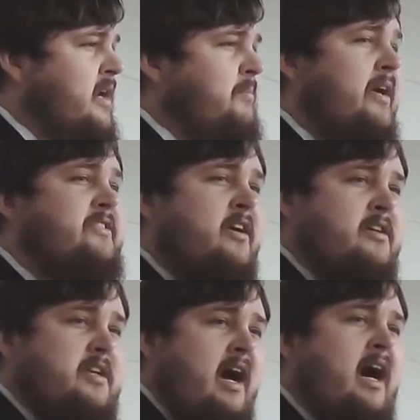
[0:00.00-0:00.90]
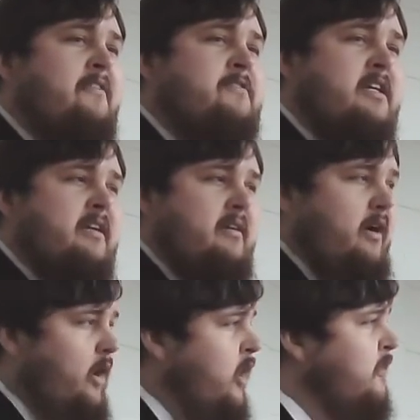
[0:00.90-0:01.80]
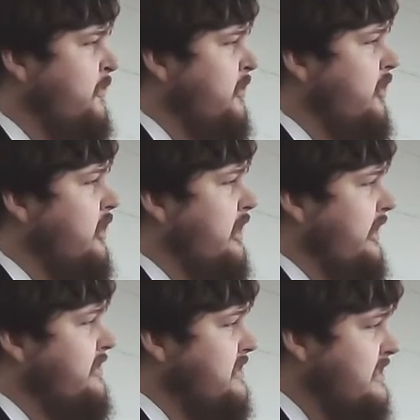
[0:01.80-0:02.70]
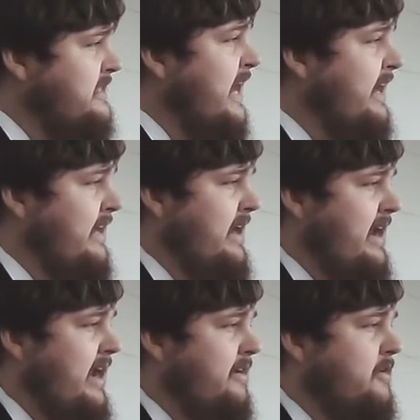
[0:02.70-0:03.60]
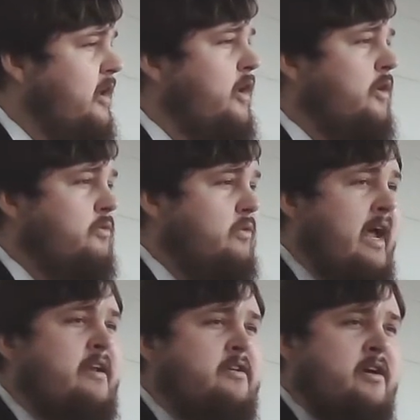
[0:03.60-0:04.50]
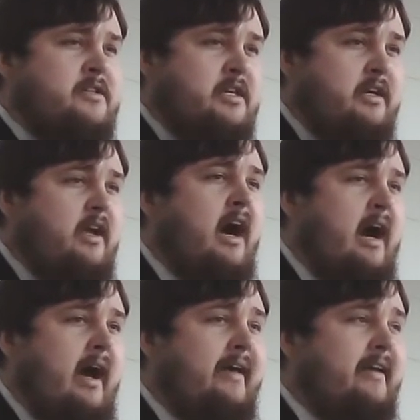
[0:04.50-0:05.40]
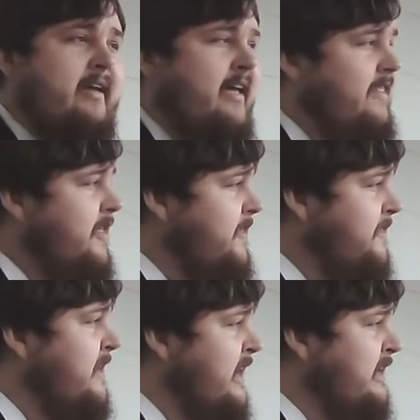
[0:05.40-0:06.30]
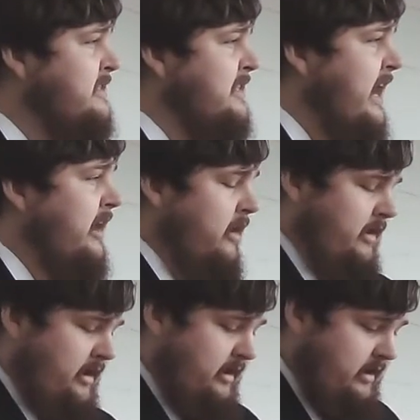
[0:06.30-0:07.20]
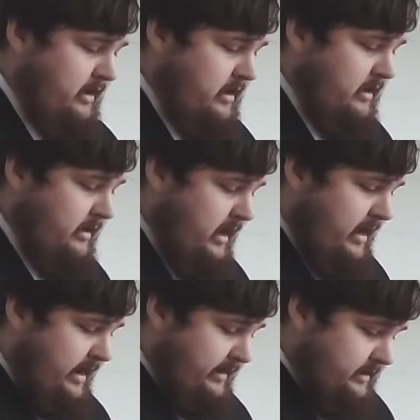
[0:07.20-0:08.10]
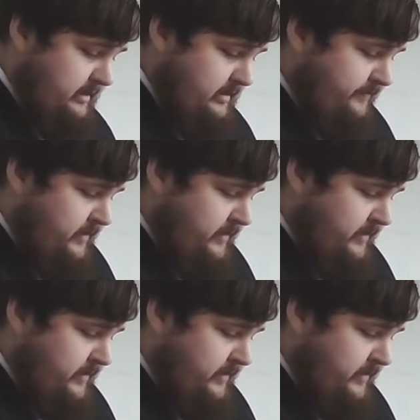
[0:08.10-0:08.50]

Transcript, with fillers: but there's often overlooking the second half render to god the things that are god's